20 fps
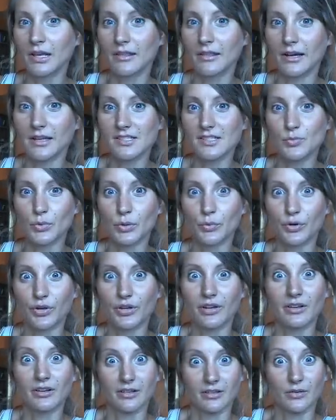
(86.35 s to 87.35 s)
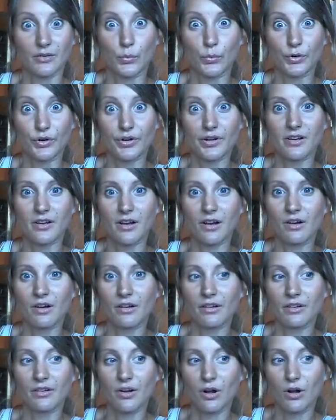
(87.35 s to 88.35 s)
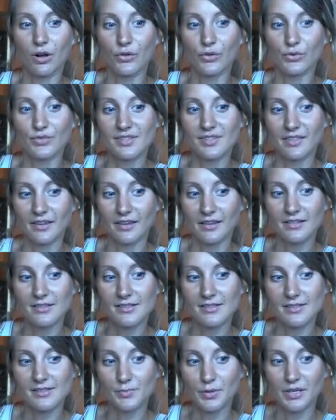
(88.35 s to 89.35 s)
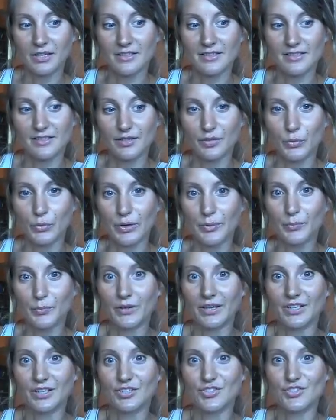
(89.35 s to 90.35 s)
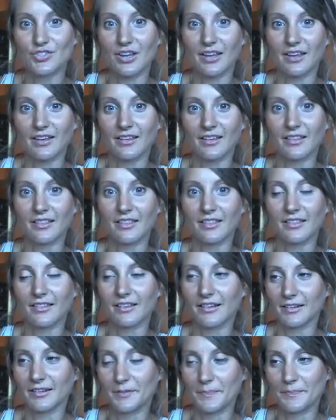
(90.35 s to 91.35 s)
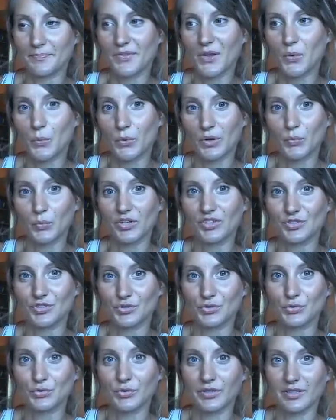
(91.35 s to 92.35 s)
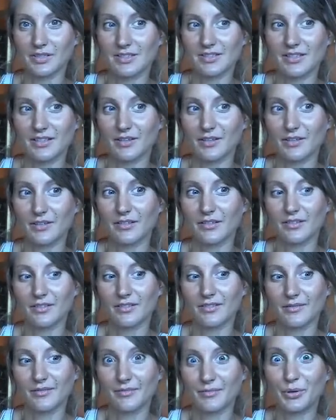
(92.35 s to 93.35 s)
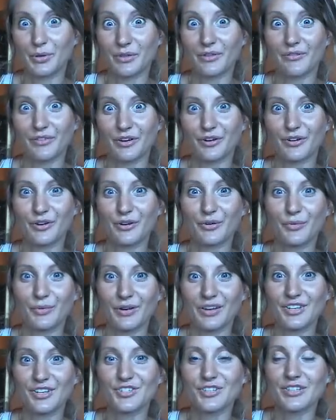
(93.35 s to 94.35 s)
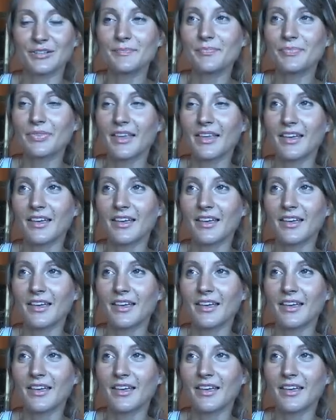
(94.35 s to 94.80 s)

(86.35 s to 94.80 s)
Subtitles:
That's why we're gonna work on all those things, because our webpage and what we do is both of our co-creation,